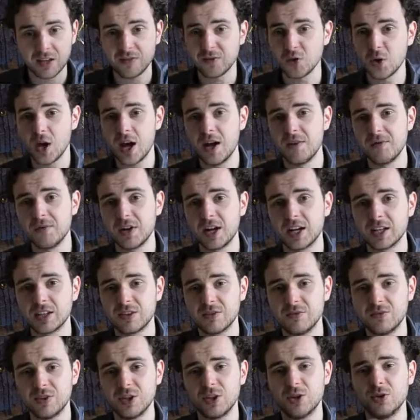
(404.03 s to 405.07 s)
If you have liked
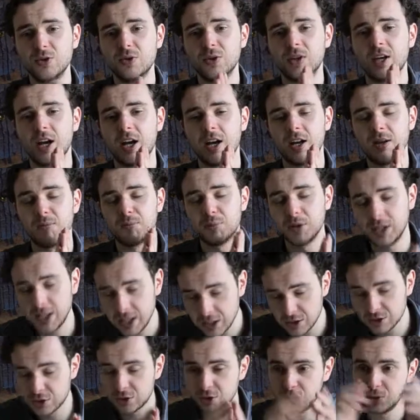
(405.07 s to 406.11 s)
the video,
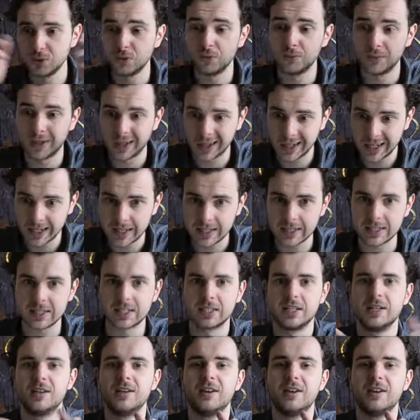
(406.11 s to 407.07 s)
please do like it.